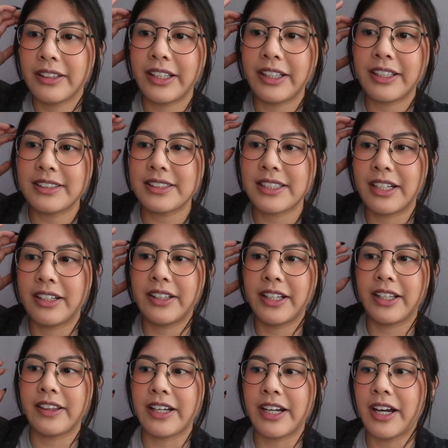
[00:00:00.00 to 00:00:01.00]
Like it's kind of
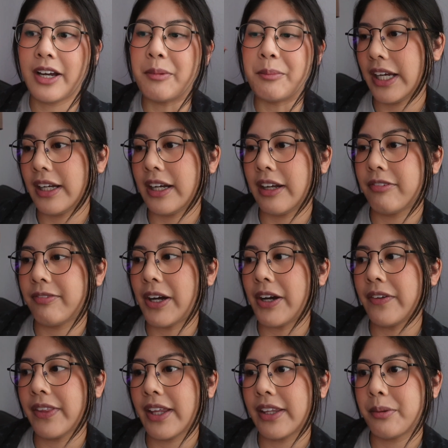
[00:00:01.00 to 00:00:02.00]
like that. And I
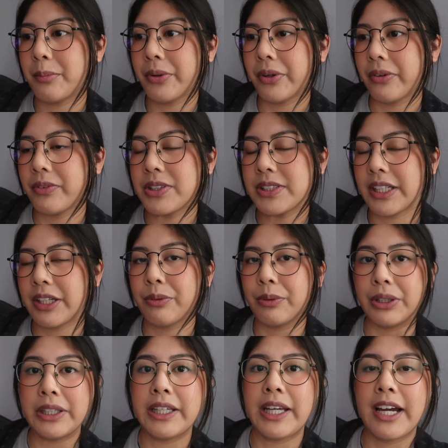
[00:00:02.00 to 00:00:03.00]
found that the book was like
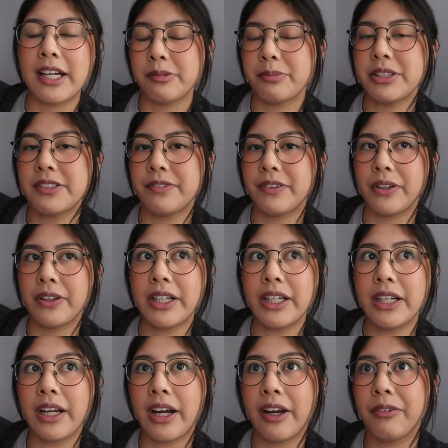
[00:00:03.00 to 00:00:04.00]
really
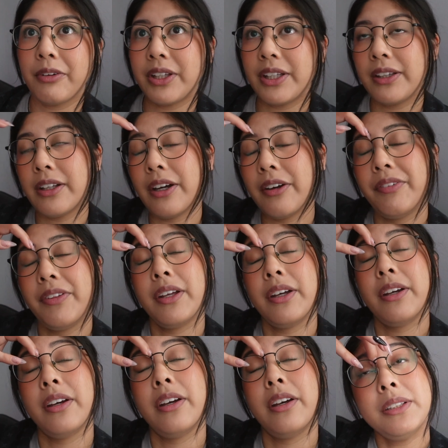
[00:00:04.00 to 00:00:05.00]
atmospheric. I really love
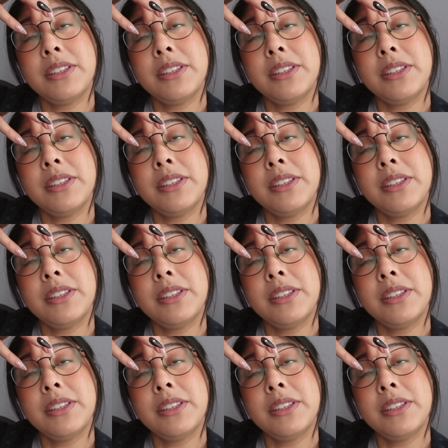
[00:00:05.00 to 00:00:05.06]
the